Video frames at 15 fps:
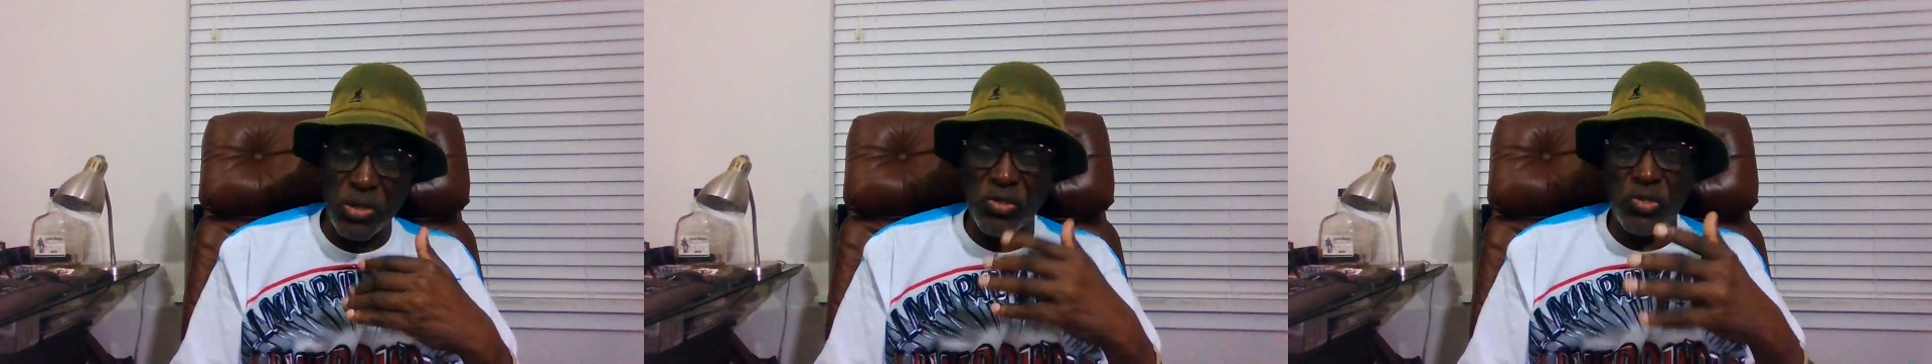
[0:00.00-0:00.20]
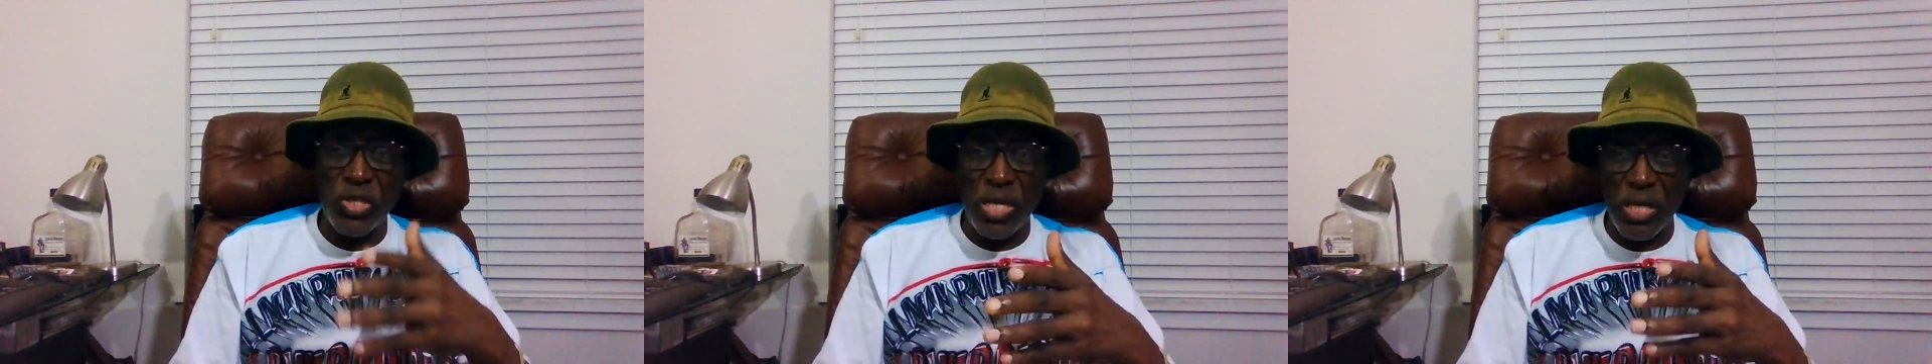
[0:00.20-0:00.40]

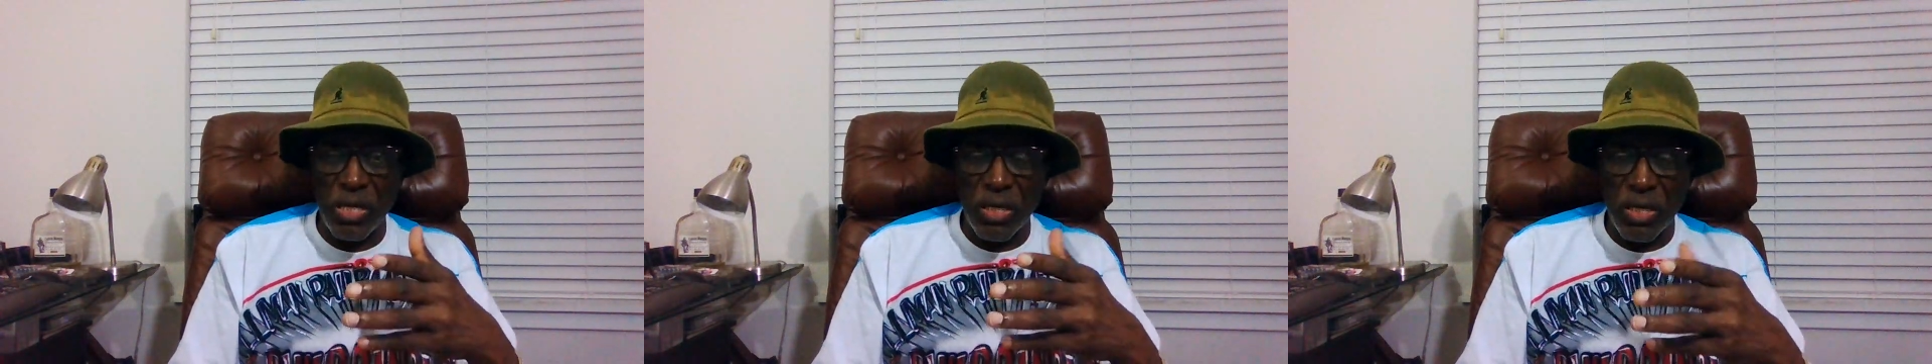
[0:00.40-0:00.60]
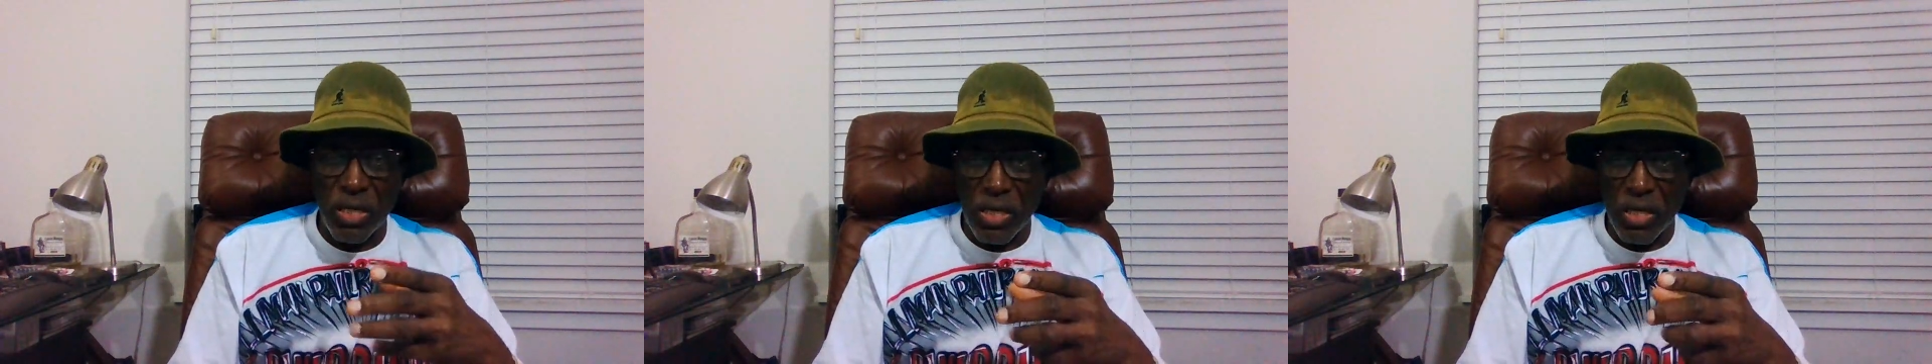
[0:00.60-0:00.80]
still,
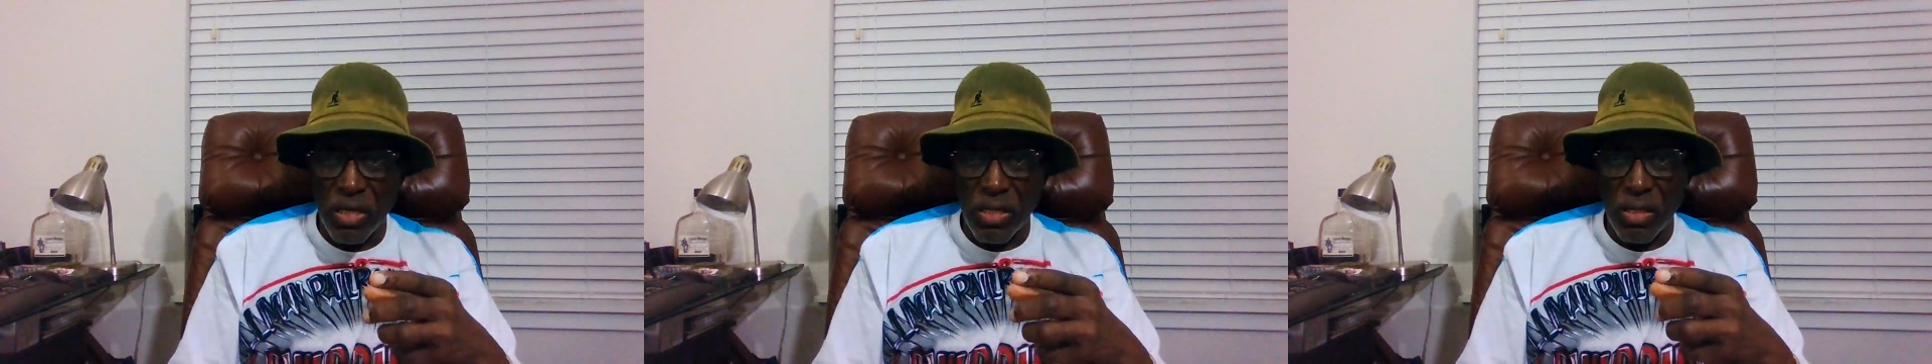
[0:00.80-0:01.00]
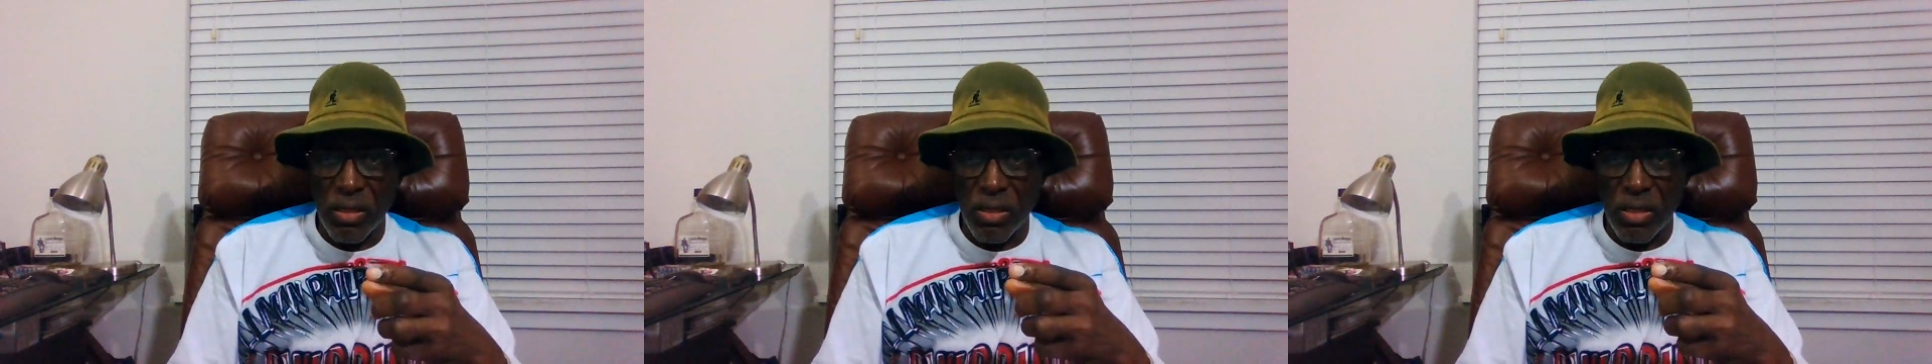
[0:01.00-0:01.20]

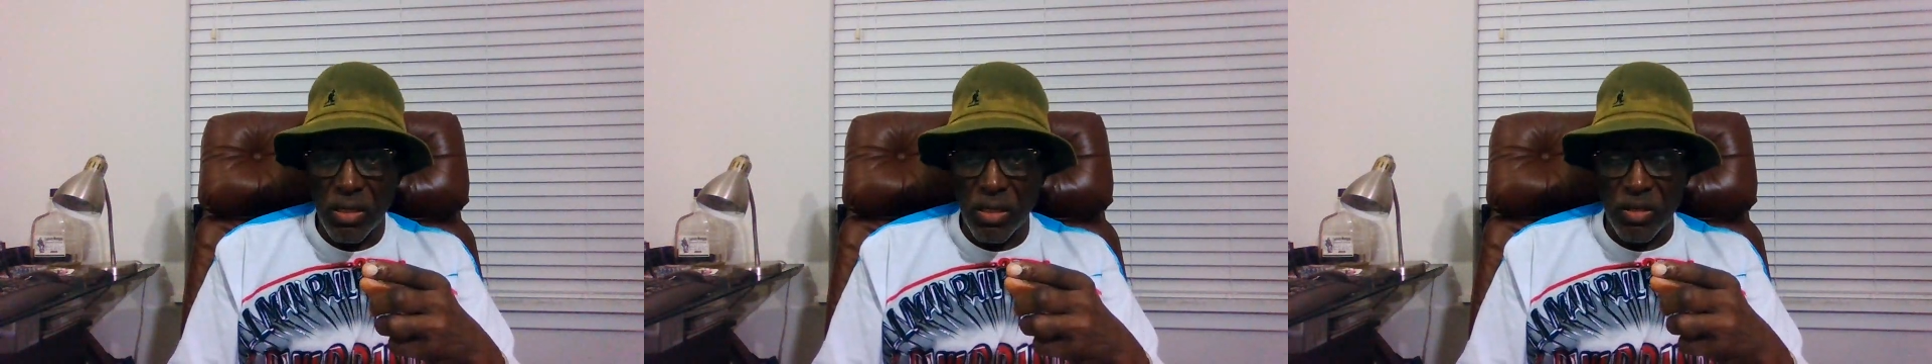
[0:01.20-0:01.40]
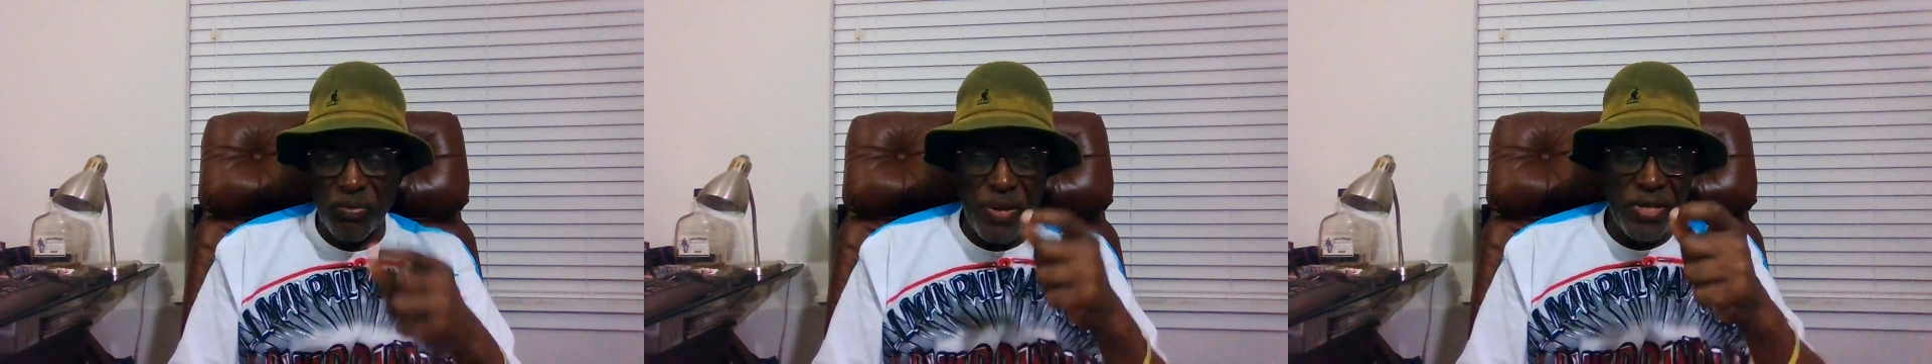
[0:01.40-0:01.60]

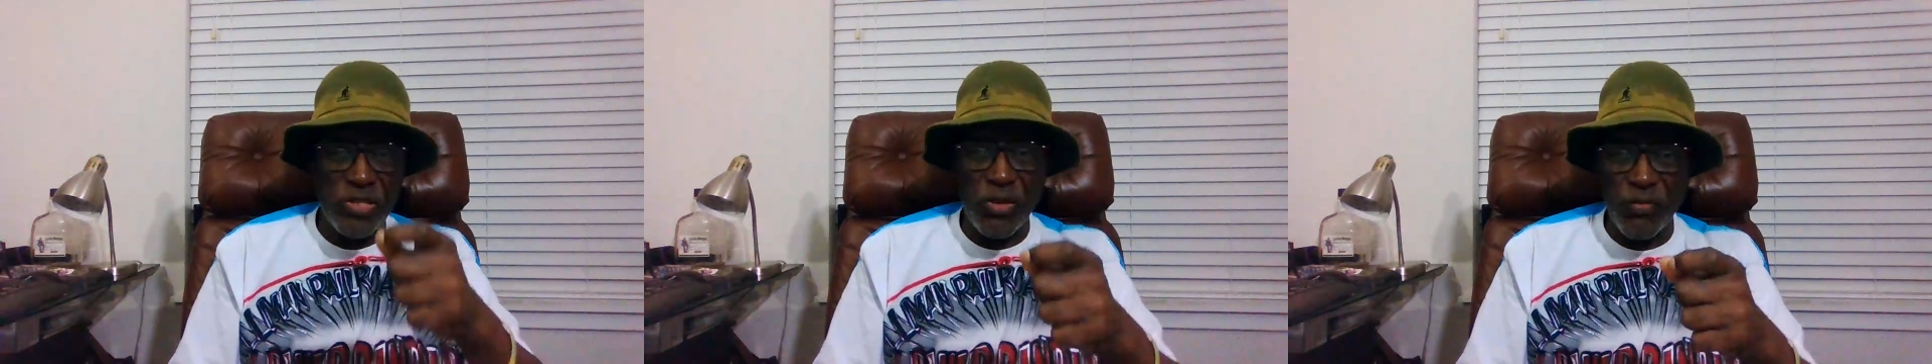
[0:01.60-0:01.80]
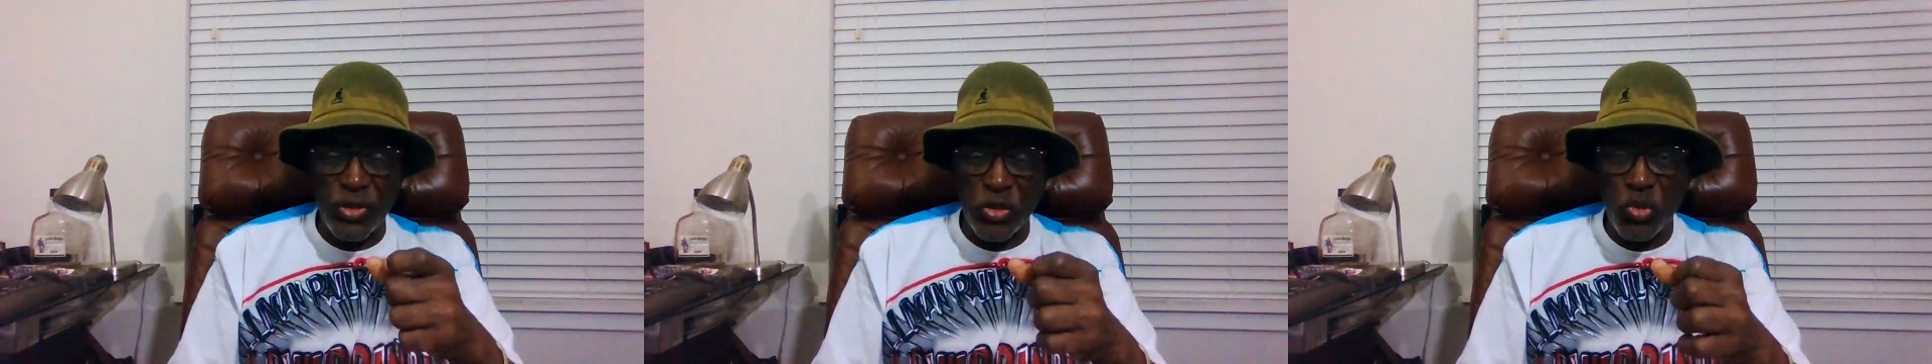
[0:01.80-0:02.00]

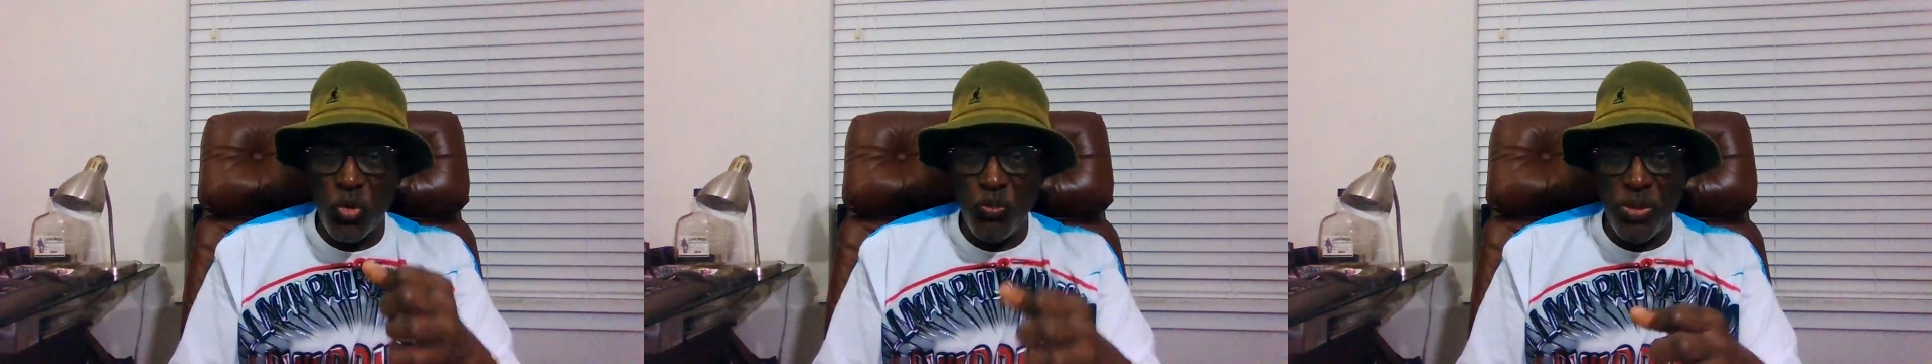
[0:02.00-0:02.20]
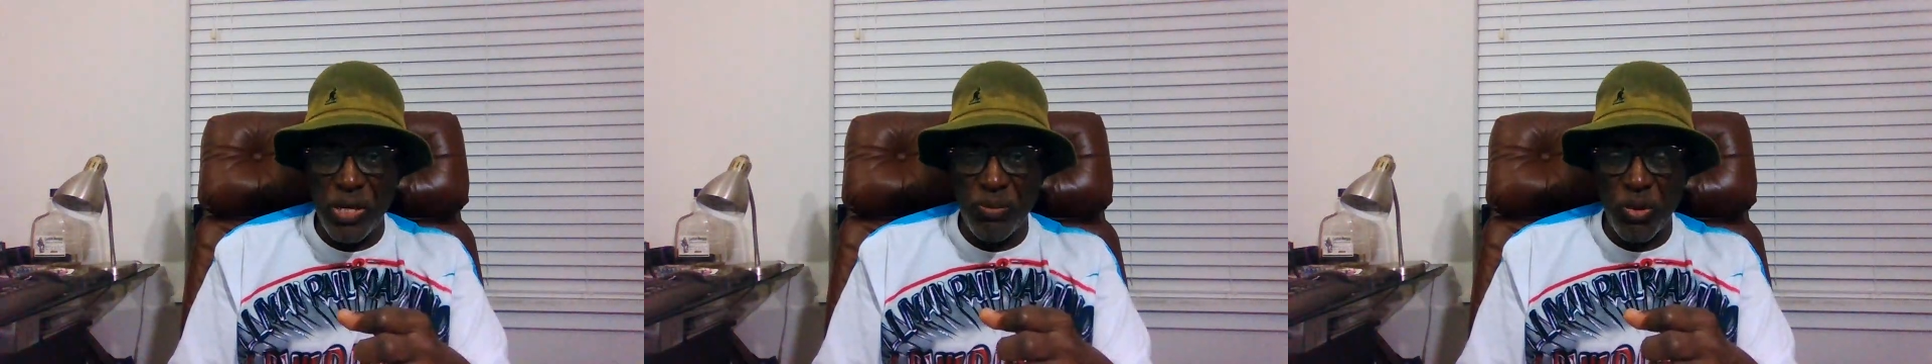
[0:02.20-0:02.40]
especially if it's 2
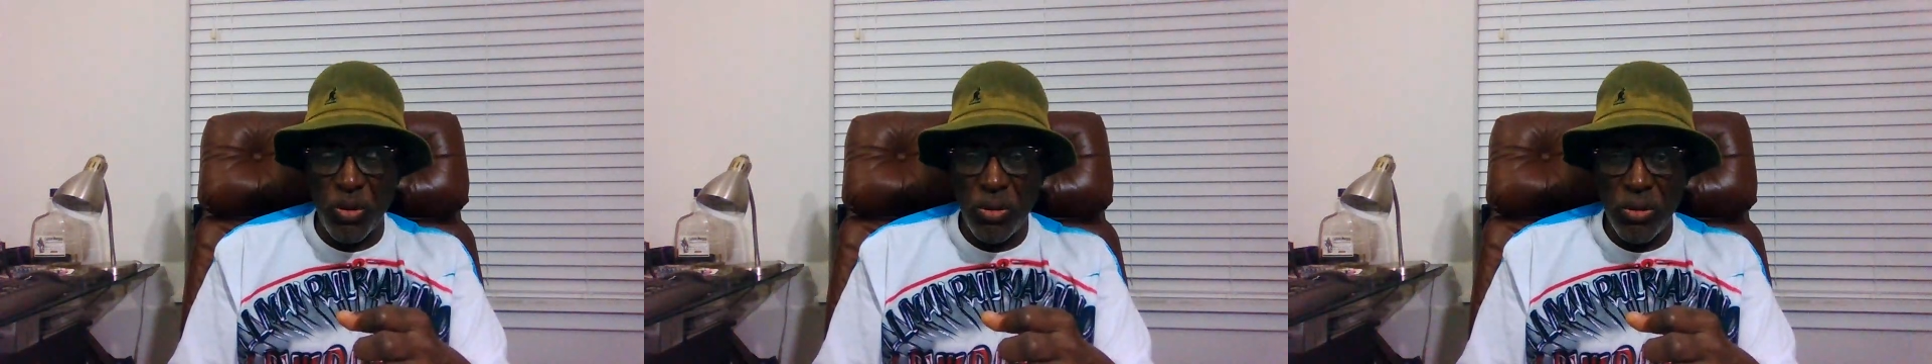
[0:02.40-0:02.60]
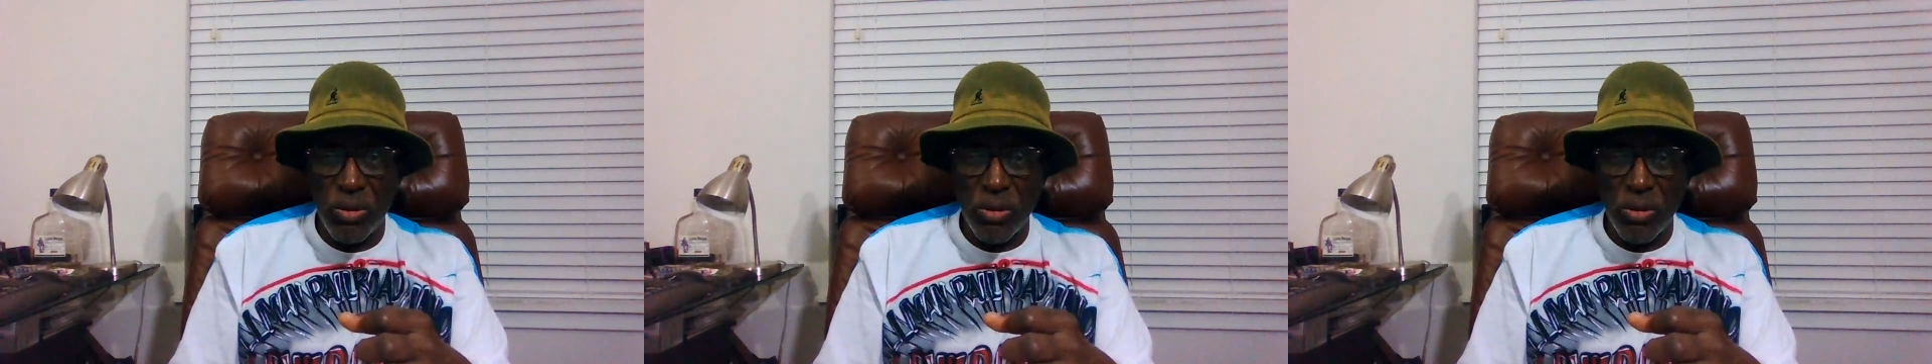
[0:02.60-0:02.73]
people,